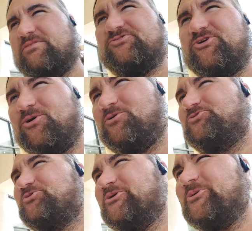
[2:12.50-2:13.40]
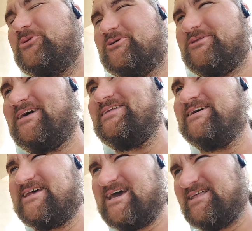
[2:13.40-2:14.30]
The stalkers will know the,
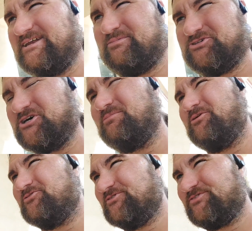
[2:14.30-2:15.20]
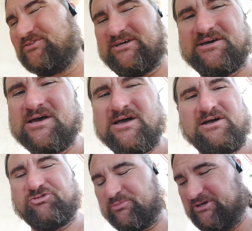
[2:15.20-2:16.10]
the, day I did a bunch of uploads recently,
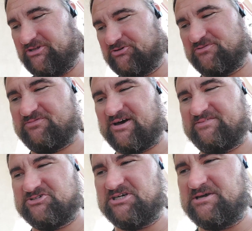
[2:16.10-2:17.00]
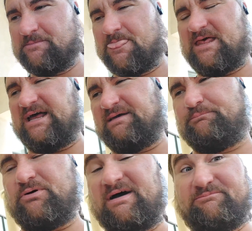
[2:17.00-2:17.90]
so I'm getting good 5G, and I,
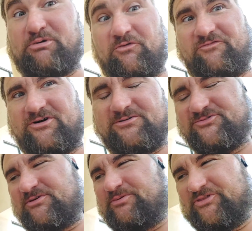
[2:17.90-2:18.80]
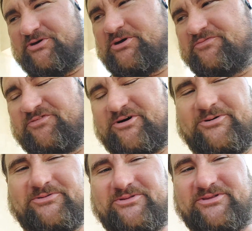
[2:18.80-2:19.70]
get, I have both phones, so I put the good
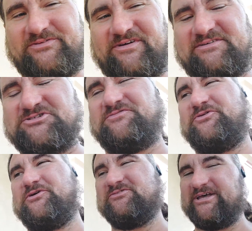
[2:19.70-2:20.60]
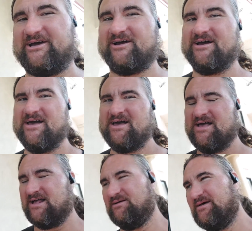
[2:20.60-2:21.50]
phone, the 5G phone over there,
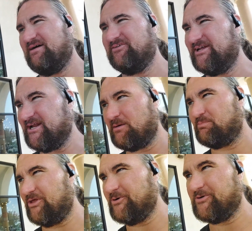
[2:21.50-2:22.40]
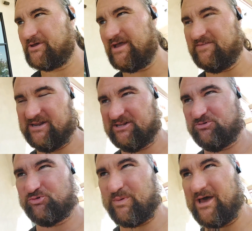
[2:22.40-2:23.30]
and I'm having it upload, and then I
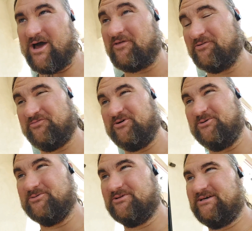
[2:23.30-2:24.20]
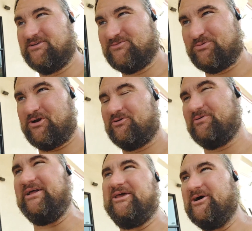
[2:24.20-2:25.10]
use my other phone and just put on the
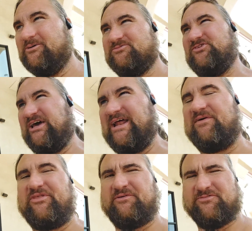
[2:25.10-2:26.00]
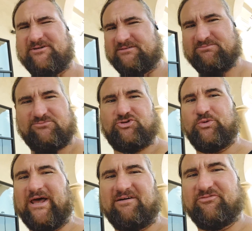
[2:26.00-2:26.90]
radio, stand out there for like
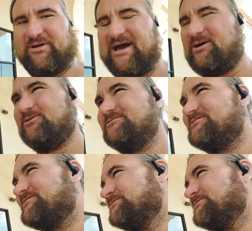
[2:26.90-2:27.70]
two and a half, three hours